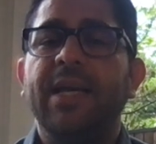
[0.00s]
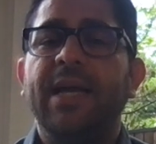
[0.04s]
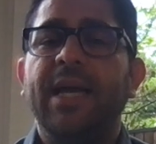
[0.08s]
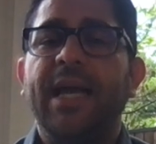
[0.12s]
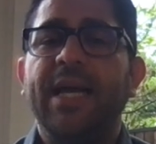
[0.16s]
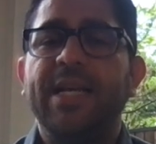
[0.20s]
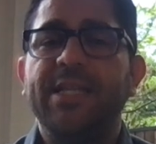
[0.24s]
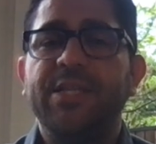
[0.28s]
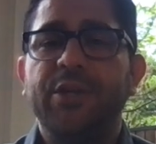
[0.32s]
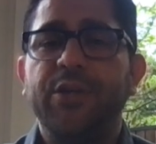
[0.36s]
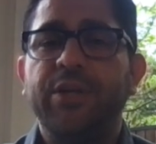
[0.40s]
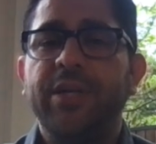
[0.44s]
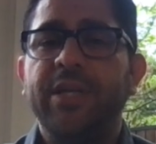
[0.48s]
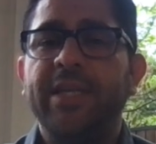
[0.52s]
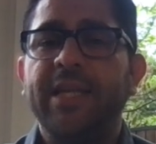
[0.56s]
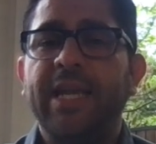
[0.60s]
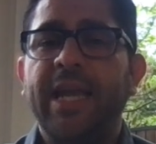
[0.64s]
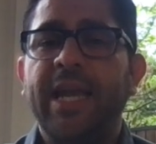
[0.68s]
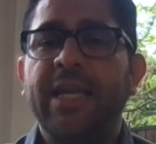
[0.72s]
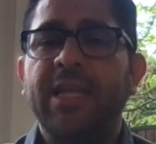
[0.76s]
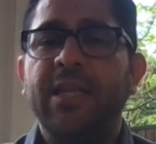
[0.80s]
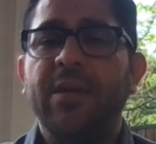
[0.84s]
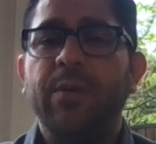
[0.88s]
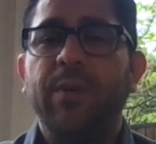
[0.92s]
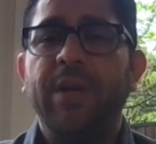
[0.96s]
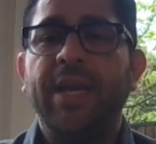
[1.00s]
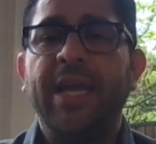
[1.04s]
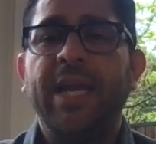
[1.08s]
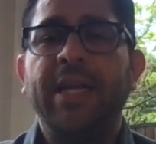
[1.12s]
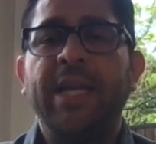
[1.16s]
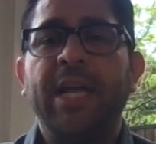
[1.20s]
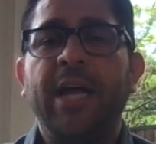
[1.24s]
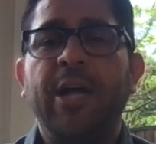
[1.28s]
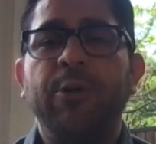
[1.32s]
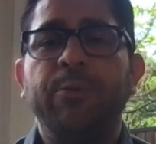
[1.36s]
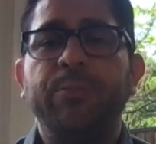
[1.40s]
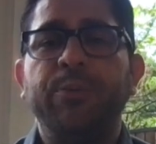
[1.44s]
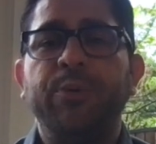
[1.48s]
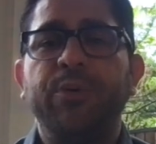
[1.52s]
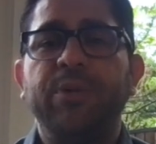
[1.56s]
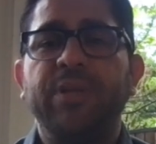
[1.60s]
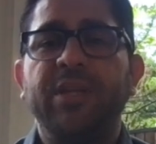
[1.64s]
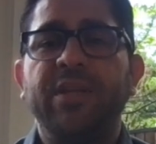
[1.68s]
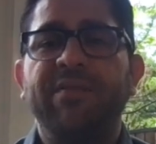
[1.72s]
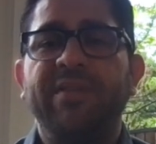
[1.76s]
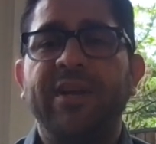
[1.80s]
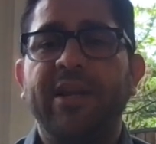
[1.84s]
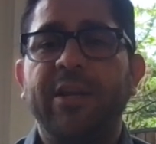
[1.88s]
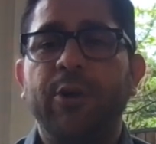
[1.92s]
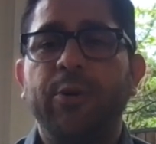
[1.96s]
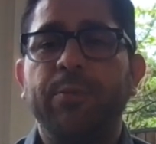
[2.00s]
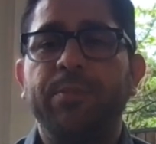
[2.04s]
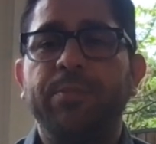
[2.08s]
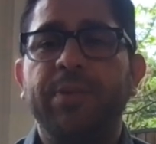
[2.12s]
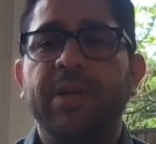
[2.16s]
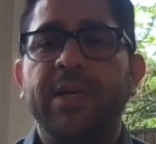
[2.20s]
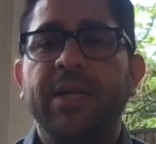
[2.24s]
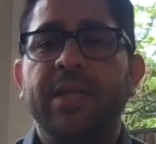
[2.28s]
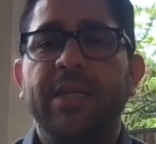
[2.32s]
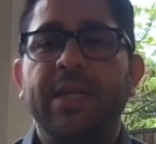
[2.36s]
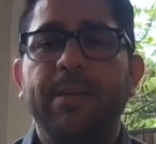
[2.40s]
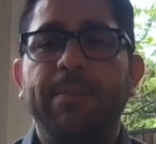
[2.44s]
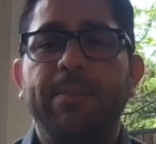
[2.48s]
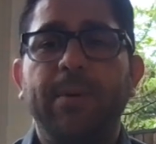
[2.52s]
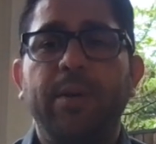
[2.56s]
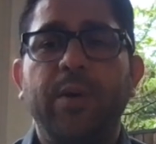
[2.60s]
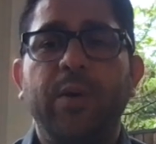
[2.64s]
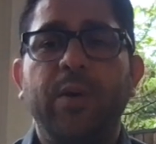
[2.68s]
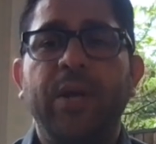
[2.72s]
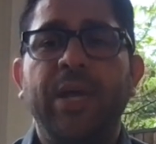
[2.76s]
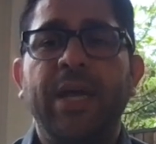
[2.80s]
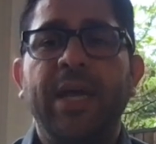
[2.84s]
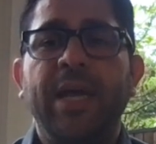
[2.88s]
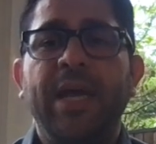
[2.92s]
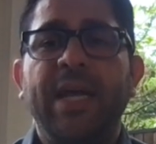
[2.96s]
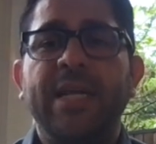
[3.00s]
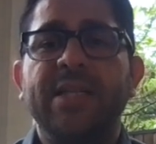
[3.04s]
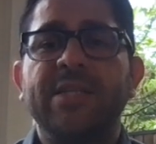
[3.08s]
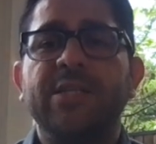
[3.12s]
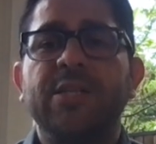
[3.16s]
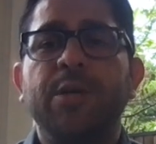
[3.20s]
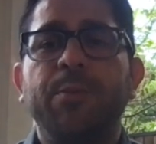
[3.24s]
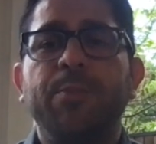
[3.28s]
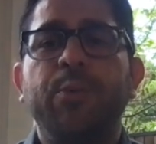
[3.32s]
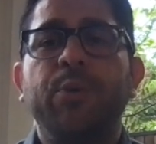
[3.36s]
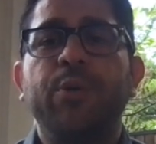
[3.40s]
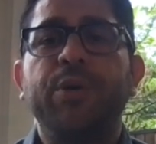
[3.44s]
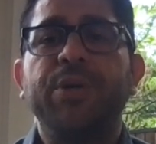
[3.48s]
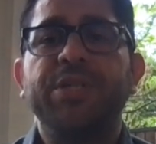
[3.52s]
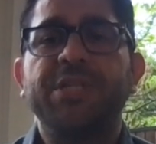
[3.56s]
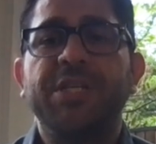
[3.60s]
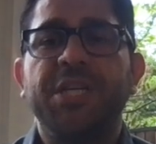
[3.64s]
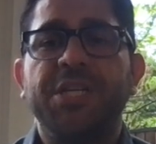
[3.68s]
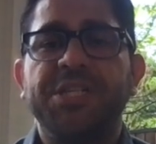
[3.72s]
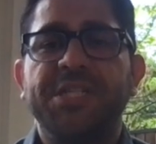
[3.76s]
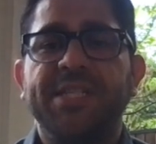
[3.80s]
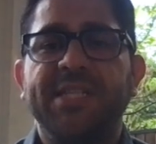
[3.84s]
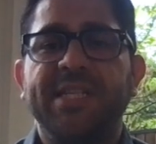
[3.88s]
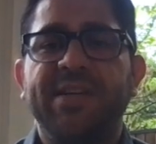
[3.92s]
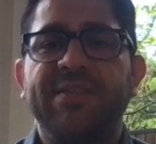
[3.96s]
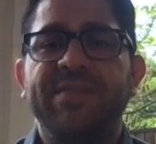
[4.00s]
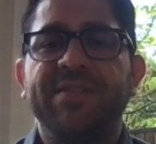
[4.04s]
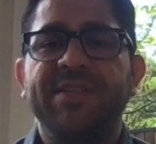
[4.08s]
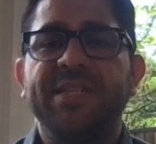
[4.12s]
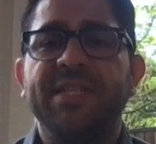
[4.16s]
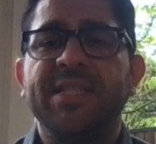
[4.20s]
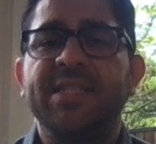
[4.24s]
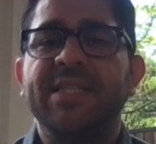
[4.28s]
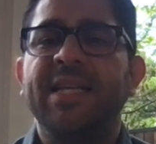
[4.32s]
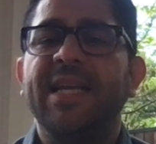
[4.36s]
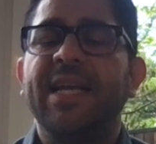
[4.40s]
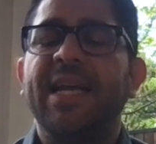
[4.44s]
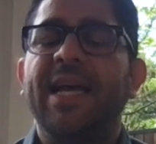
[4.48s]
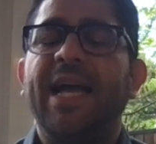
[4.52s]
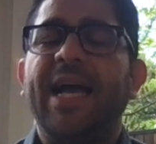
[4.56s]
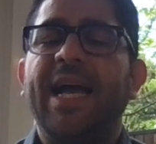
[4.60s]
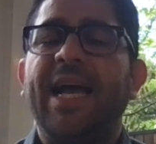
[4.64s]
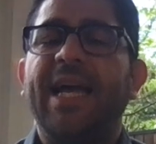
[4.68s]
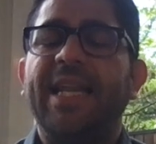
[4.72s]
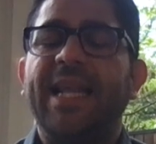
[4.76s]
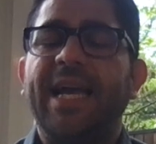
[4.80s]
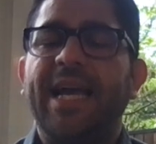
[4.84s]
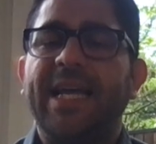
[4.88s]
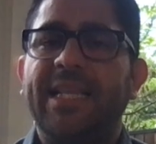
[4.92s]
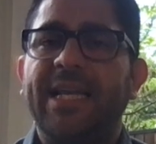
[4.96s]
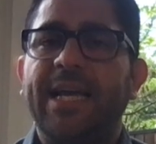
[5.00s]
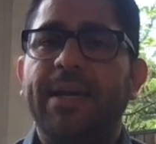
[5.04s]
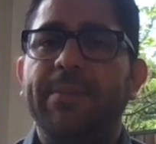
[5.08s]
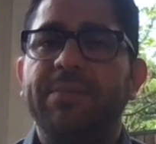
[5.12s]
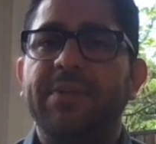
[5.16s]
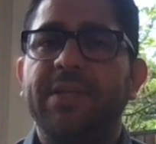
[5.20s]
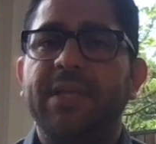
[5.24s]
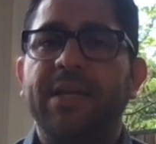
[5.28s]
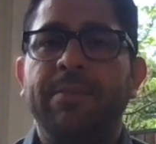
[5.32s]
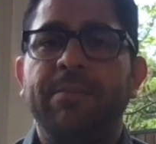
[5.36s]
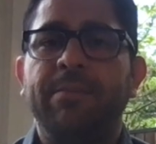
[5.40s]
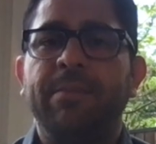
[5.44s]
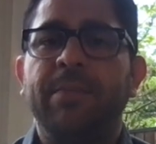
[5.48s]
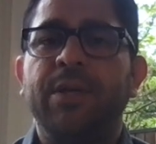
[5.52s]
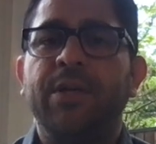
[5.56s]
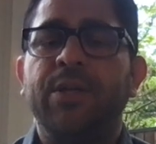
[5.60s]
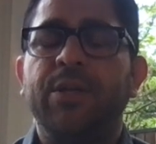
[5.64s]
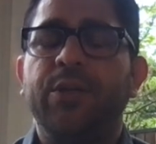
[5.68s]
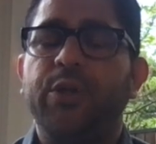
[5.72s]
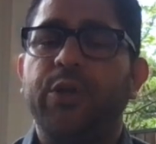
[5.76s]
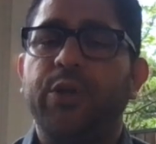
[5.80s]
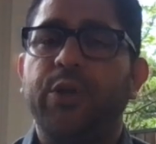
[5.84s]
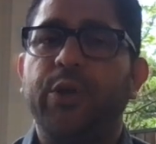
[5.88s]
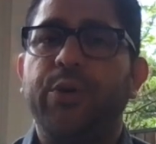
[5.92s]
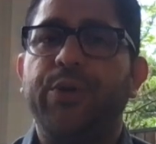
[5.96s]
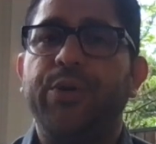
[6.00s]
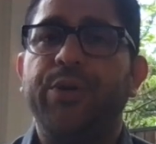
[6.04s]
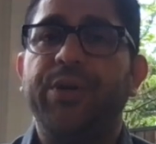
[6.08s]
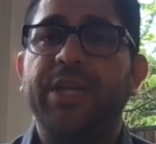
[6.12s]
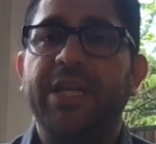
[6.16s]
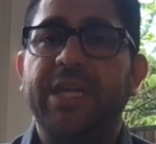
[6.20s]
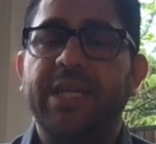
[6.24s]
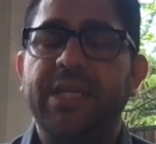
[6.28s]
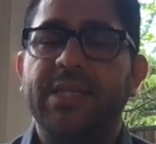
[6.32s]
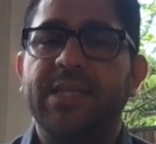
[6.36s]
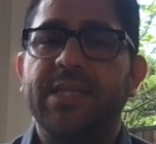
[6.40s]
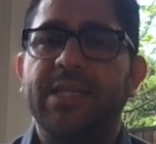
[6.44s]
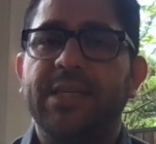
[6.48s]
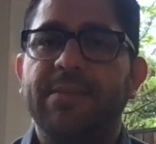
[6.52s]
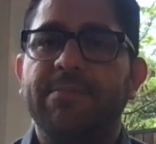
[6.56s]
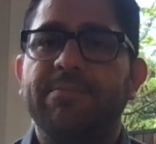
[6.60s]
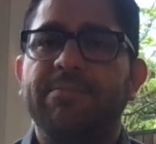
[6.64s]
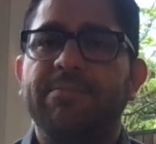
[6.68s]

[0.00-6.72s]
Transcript: As Unit8, we can help you develop, deploy, and support such services and adapt them to your needs.